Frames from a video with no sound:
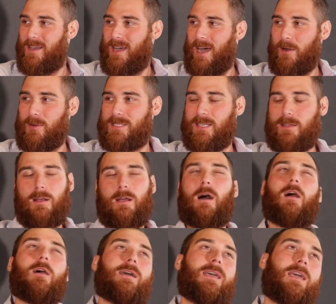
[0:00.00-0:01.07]
I would sit there,
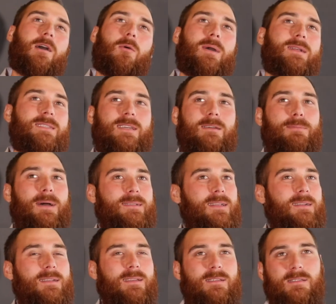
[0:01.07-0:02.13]
I can't wait to get back to
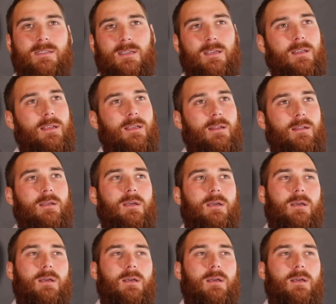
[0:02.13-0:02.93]
DC and eat